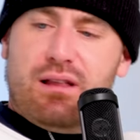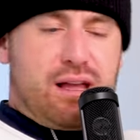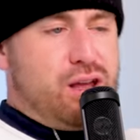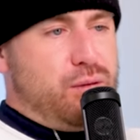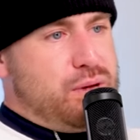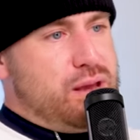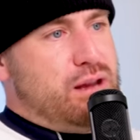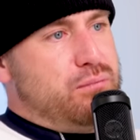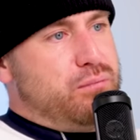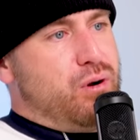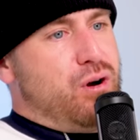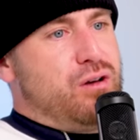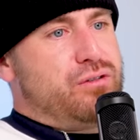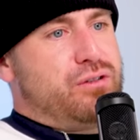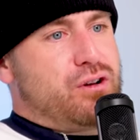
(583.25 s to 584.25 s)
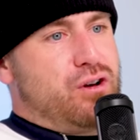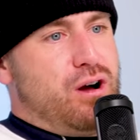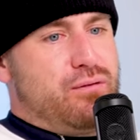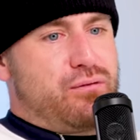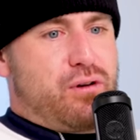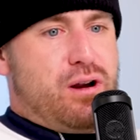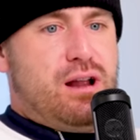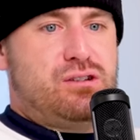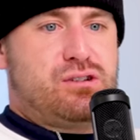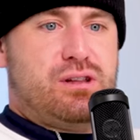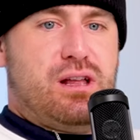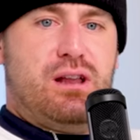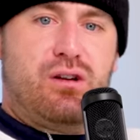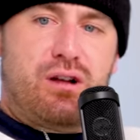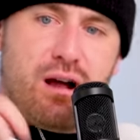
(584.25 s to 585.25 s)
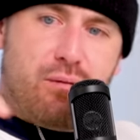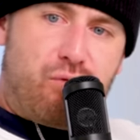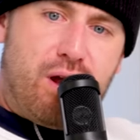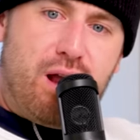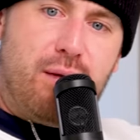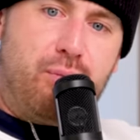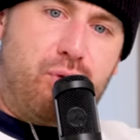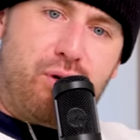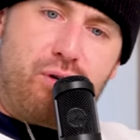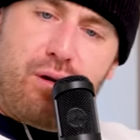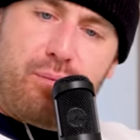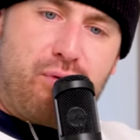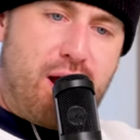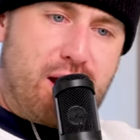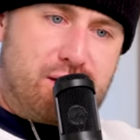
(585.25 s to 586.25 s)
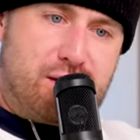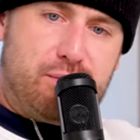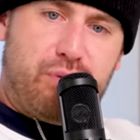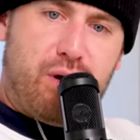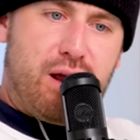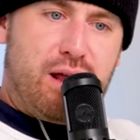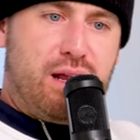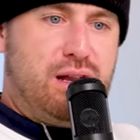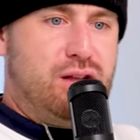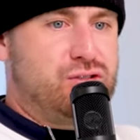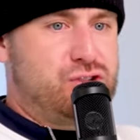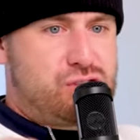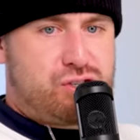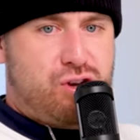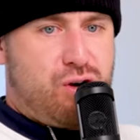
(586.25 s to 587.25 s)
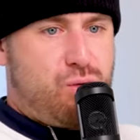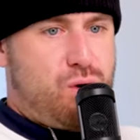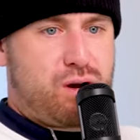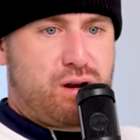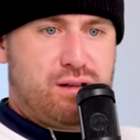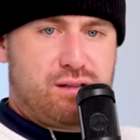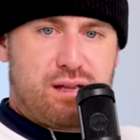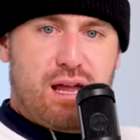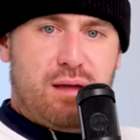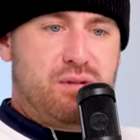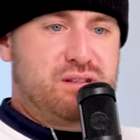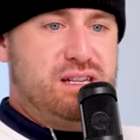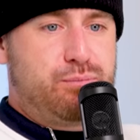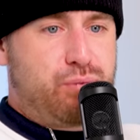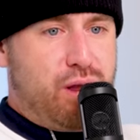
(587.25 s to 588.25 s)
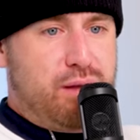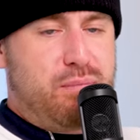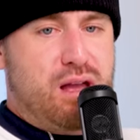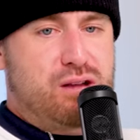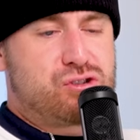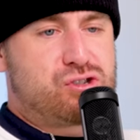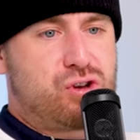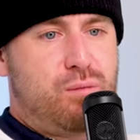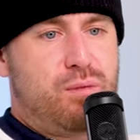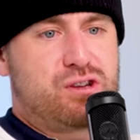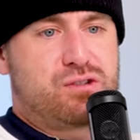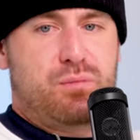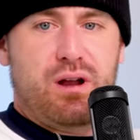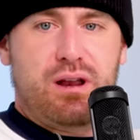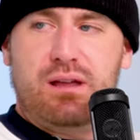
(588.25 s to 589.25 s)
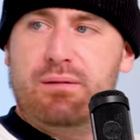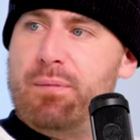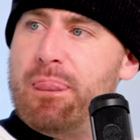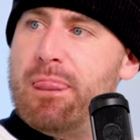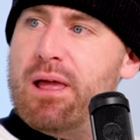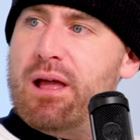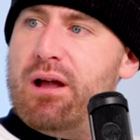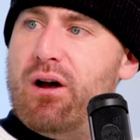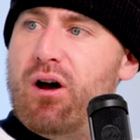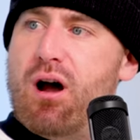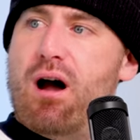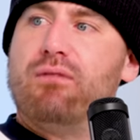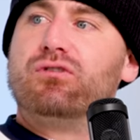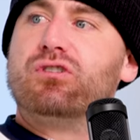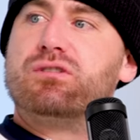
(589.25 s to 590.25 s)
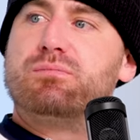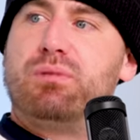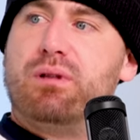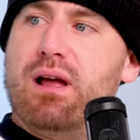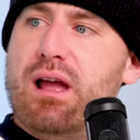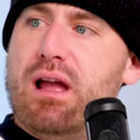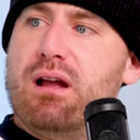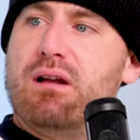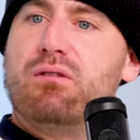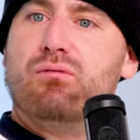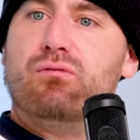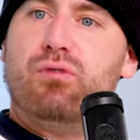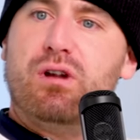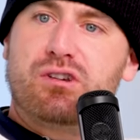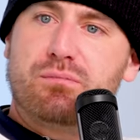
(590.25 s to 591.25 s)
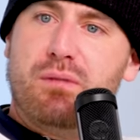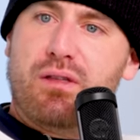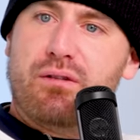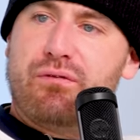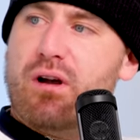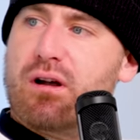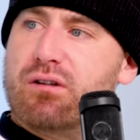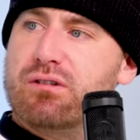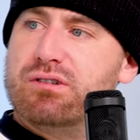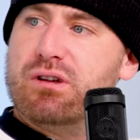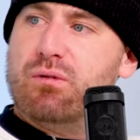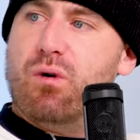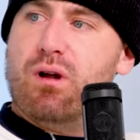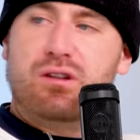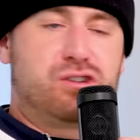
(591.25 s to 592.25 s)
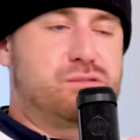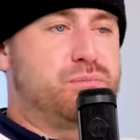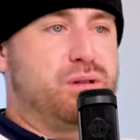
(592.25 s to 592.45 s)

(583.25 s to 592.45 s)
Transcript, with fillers: like he'll be hitting balls on the golf range, and then he'll come right up where you're all practicing putting, and he'll just start working his game because he probably makes so much money off just playing rich motherfuckers that want to